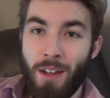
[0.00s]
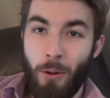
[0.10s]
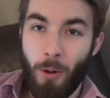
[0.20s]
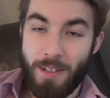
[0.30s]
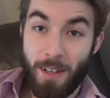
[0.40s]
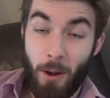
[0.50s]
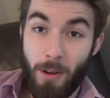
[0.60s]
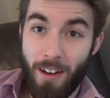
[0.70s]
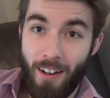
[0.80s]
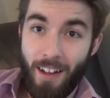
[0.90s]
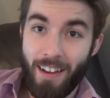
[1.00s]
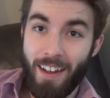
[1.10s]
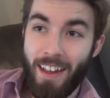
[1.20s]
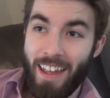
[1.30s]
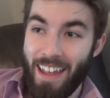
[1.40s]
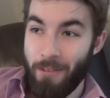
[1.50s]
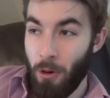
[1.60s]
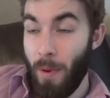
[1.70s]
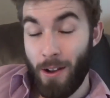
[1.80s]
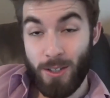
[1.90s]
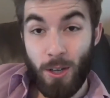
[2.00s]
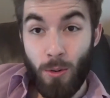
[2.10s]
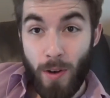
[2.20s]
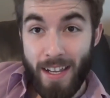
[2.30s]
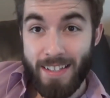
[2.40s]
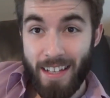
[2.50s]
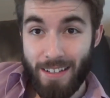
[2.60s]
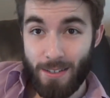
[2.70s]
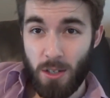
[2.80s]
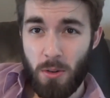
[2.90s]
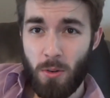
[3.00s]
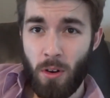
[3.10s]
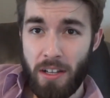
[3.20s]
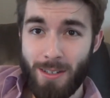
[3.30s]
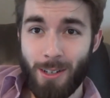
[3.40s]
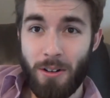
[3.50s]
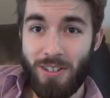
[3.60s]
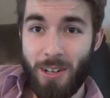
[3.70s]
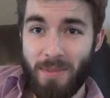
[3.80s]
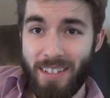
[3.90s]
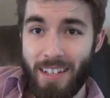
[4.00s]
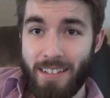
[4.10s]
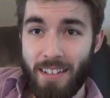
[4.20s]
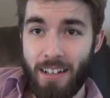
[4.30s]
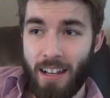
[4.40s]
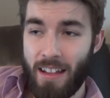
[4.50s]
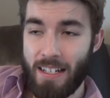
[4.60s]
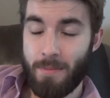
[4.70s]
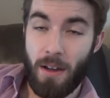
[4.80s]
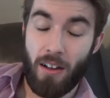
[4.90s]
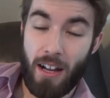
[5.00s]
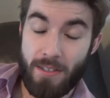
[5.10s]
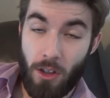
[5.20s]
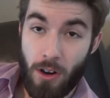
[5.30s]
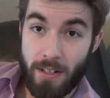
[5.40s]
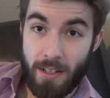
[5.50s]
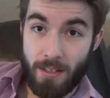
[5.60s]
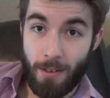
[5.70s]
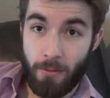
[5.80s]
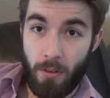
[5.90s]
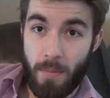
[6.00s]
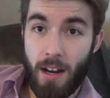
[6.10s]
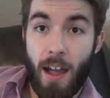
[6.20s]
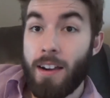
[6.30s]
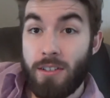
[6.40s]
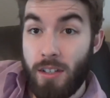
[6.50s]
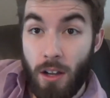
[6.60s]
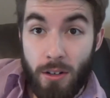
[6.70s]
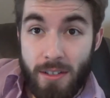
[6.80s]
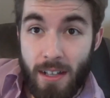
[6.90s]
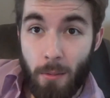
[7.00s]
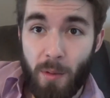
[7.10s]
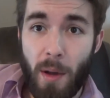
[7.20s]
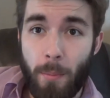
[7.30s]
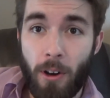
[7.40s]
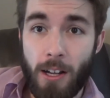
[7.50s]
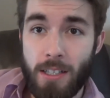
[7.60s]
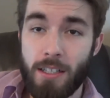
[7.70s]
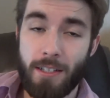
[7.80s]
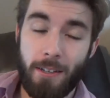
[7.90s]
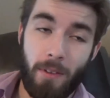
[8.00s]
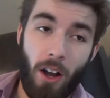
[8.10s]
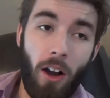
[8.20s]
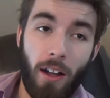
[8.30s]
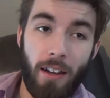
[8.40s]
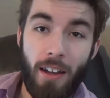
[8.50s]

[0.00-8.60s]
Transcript: What's going on? We're about two weeks into internship season, and that's about as long as it took for me to actually understand what my project is even on.